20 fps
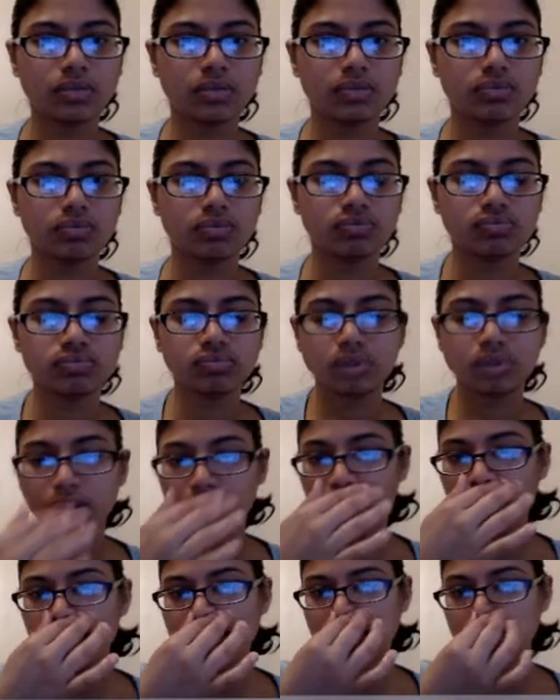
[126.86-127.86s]
a
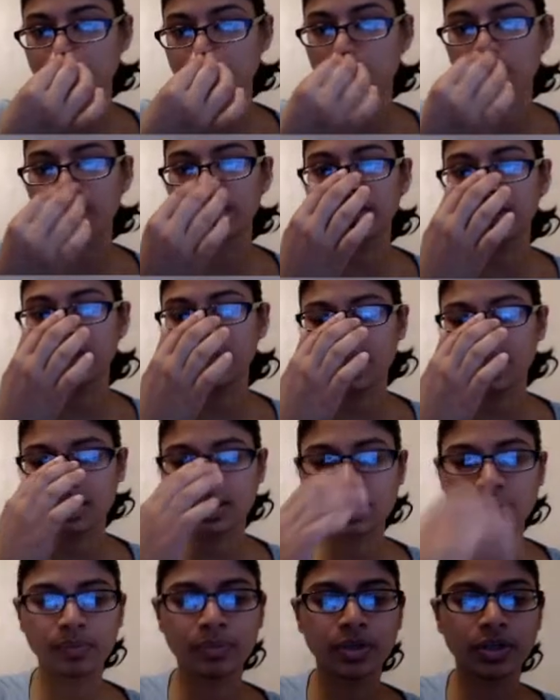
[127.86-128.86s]
lot smaller than this,
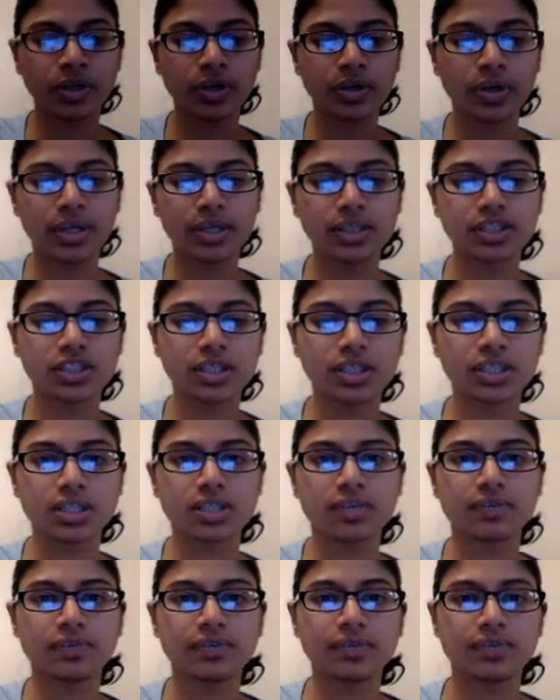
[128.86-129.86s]
so I'm going to go ahead and change it to
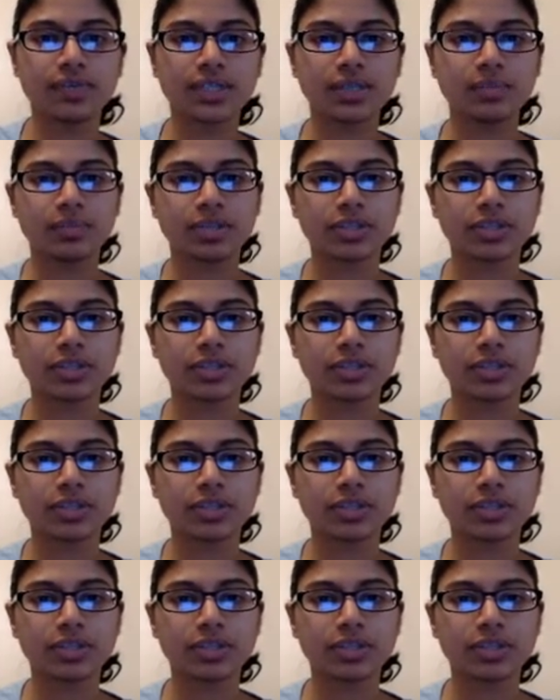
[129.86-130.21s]
15%.